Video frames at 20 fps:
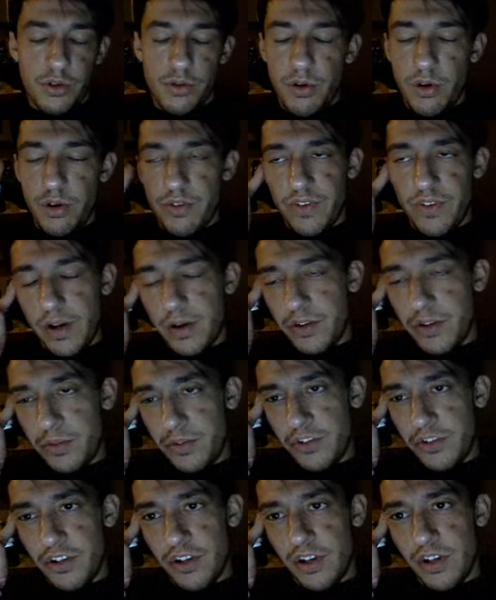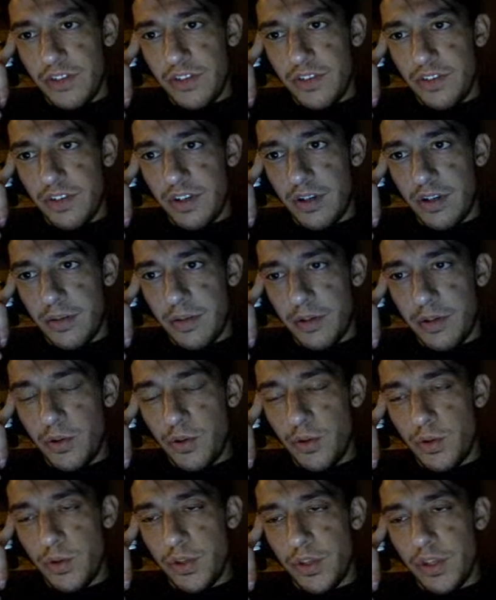coronavirus, which causes common
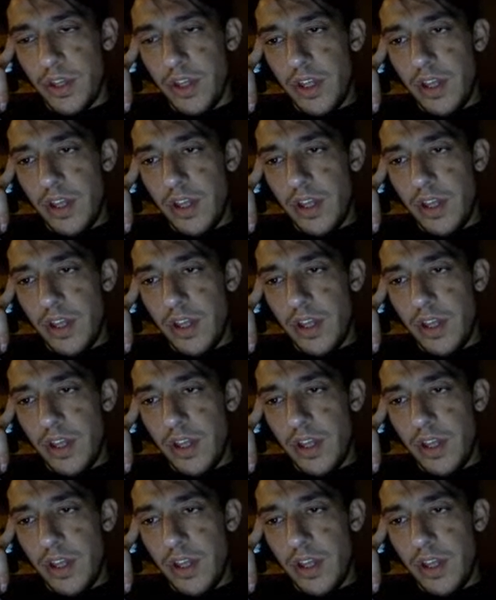cold.